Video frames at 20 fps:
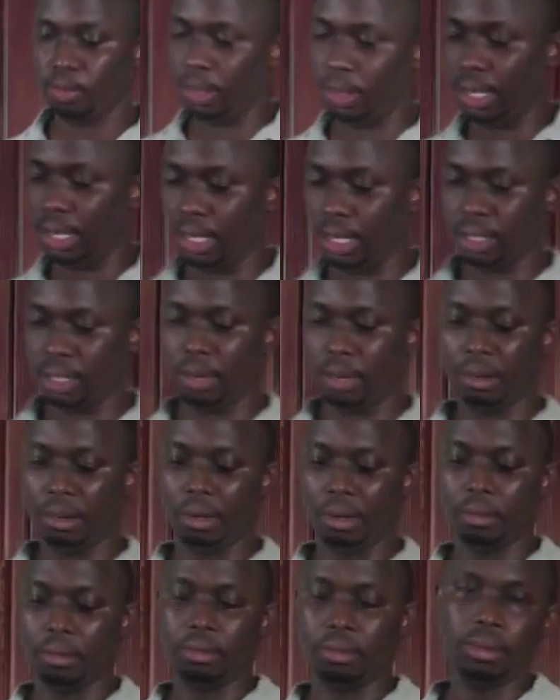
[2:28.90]
because
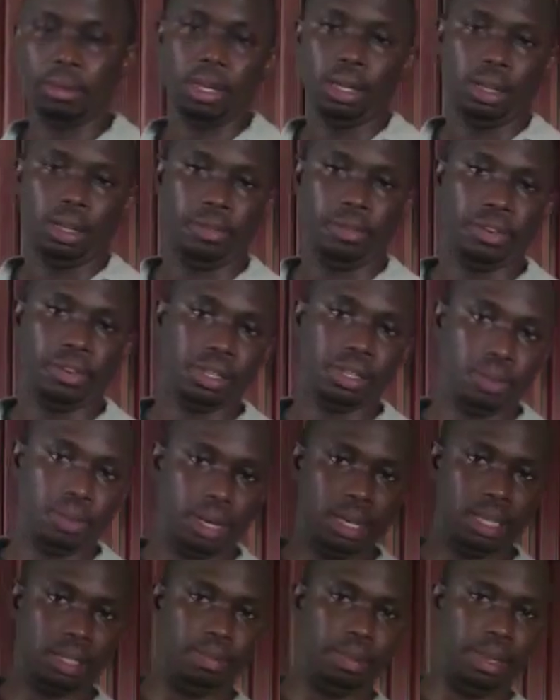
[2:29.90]
the first
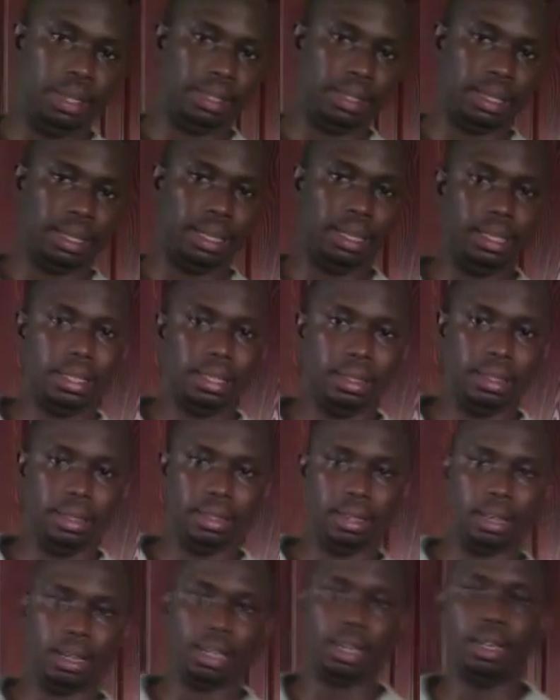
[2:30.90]
one is basically to
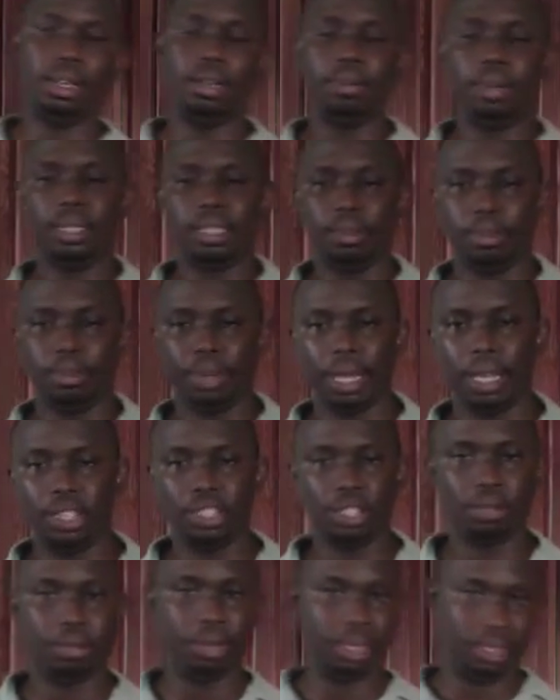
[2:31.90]
cook it a little bit to
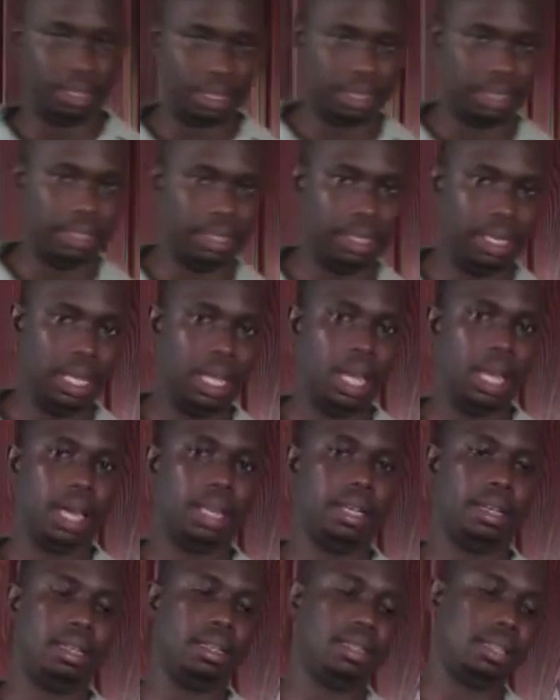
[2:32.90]
blanch it basically,
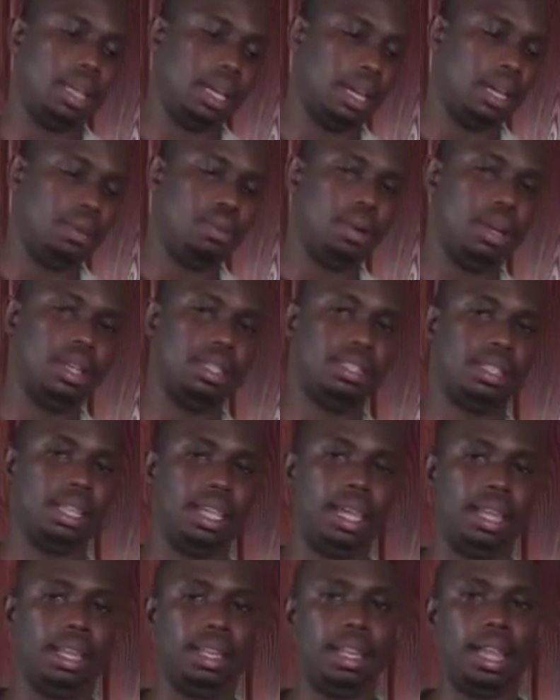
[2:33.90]
and then the second one is to
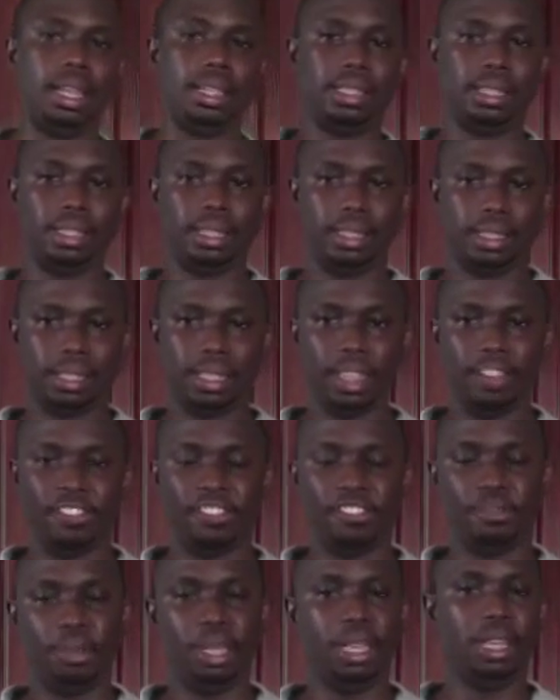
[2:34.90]
get it nice and stiff,
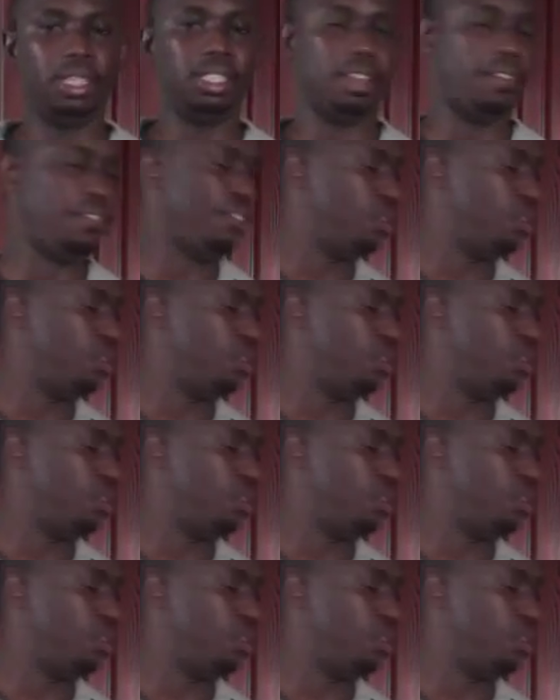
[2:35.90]
because if